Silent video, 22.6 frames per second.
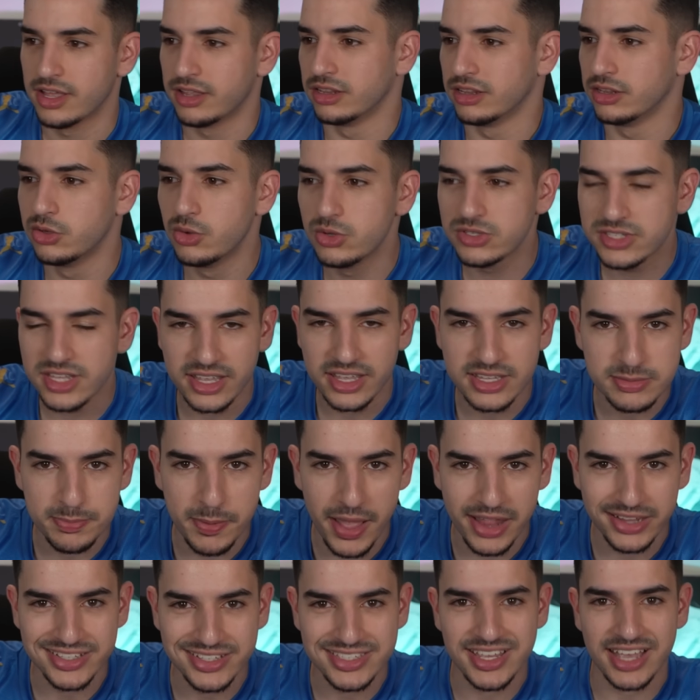losing his
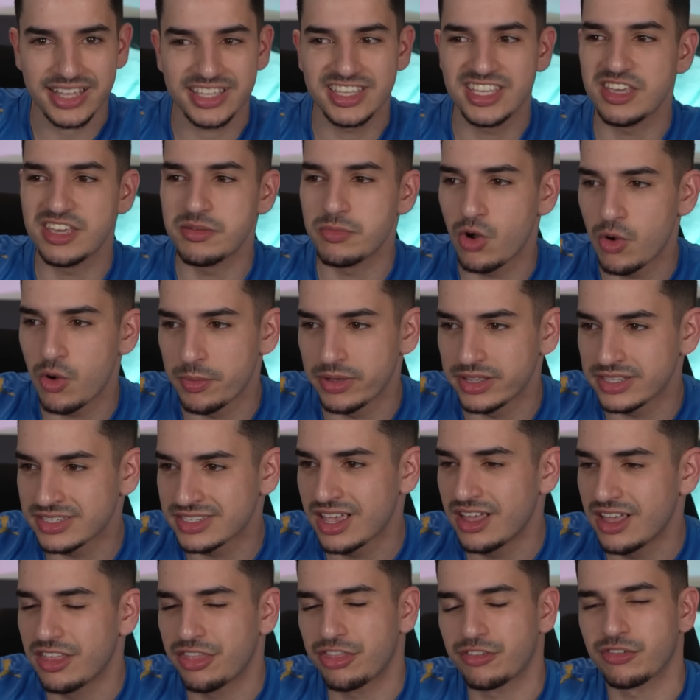balance at key moments,
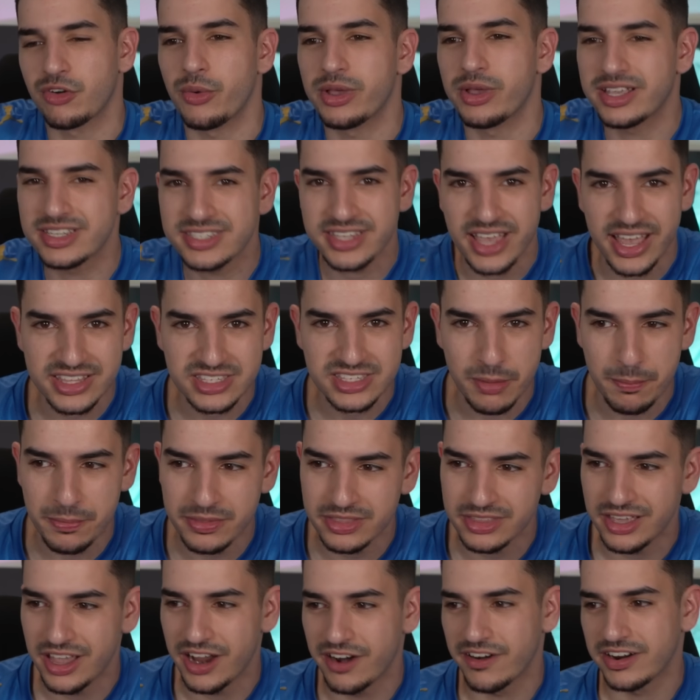throwing his hands up in
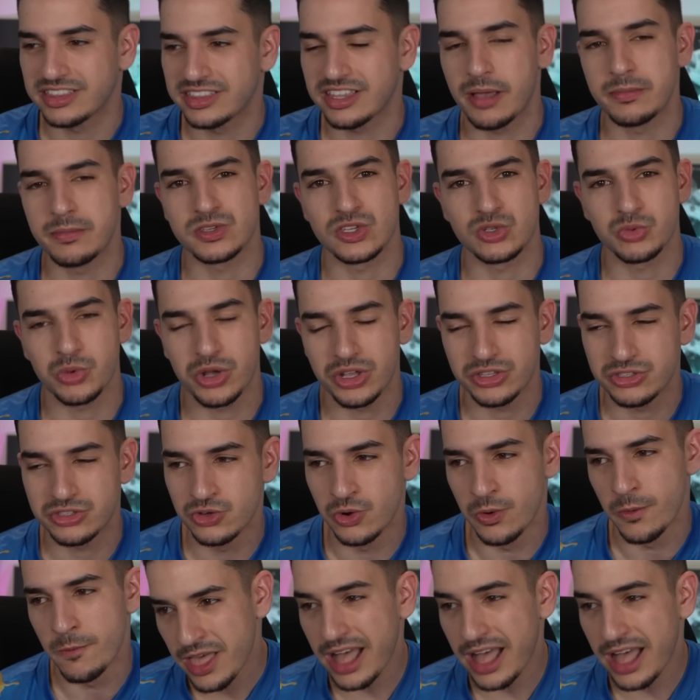the air at times as well, too.